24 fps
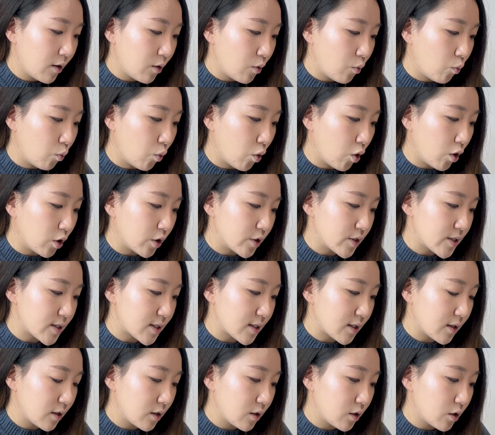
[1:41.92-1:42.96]

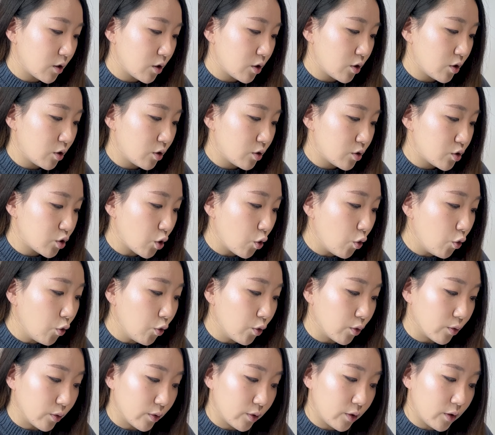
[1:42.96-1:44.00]
was
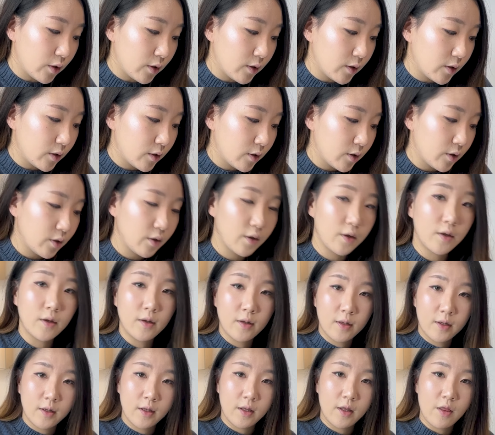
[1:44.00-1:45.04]
tall,
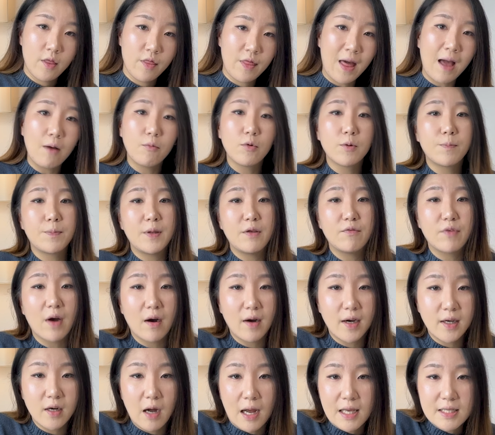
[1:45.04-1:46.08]
that would be
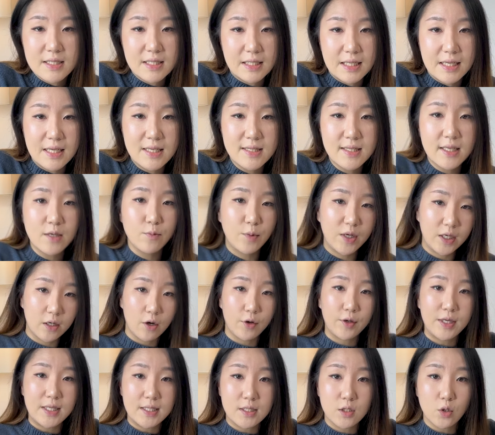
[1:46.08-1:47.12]
very nice and easy. We
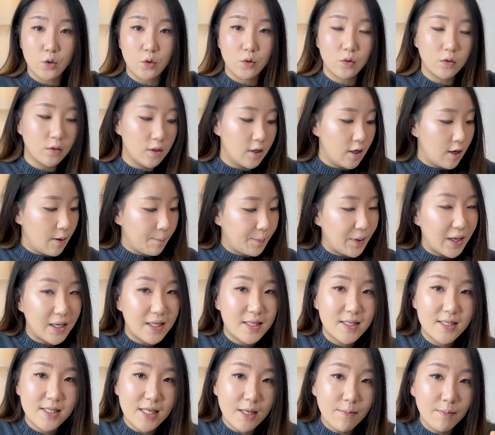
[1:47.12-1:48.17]
know he's tall. But a
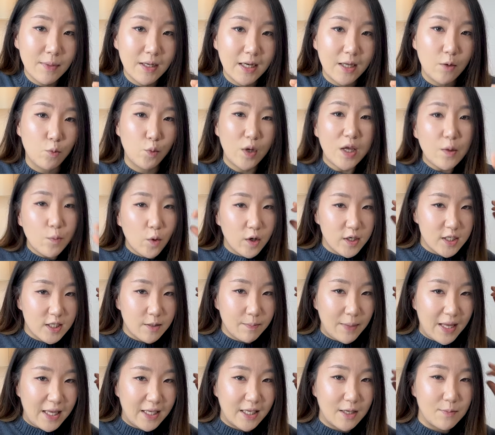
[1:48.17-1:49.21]
simile, we want to
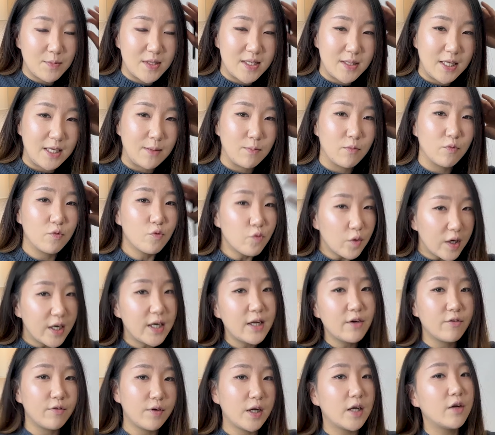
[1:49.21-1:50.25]
make him seem
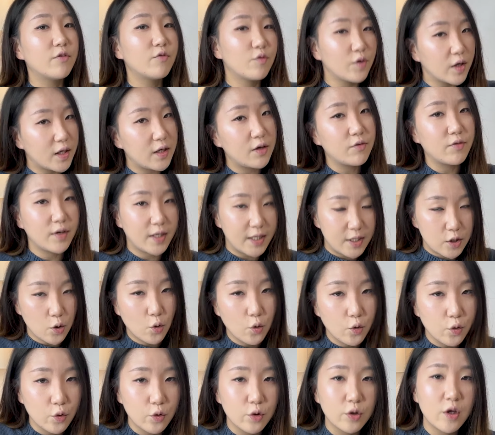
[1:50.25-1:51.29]
really
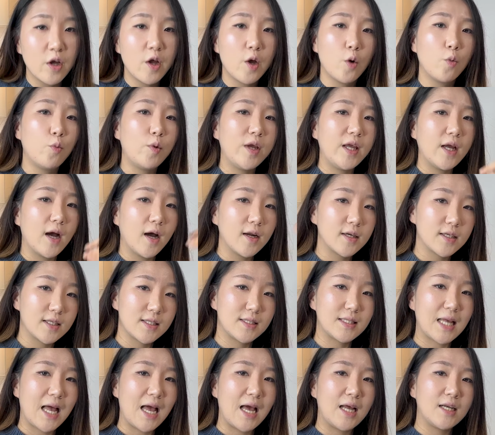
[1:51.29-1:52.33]
tall. We
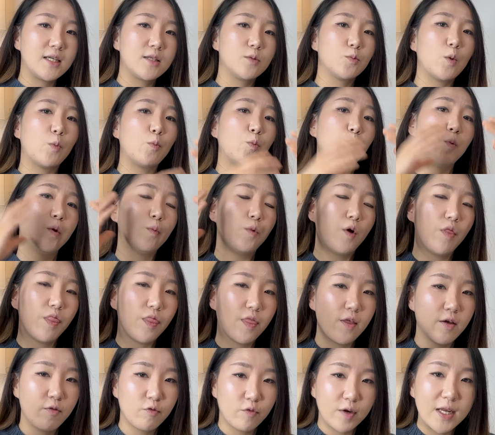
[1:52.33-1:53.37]
understand, we want
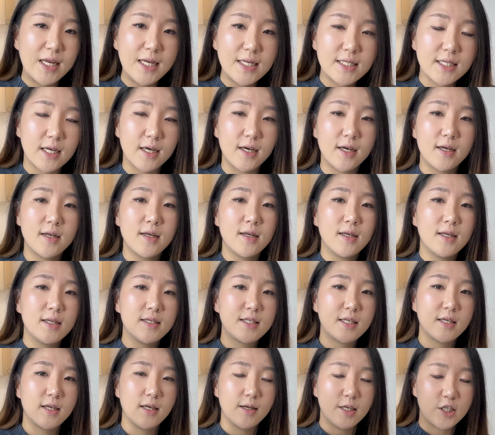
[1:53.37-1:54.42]
the reader
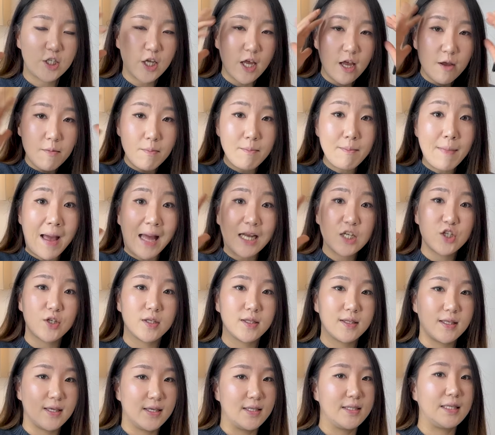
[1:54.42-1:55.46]
to
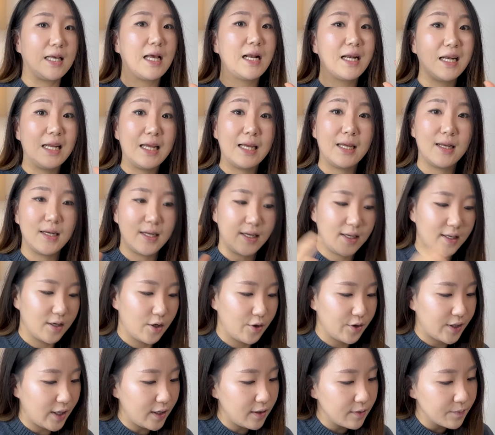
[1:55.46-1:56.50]
imagine this clearly,
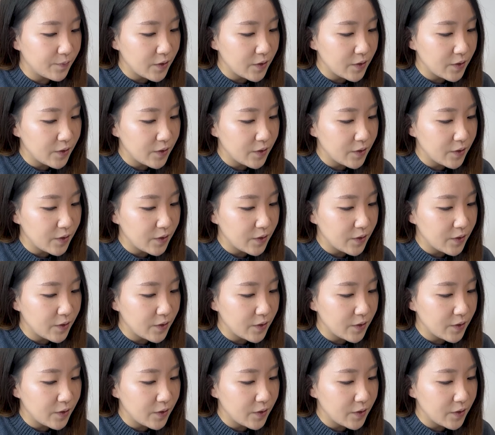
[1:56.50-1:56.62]
okay?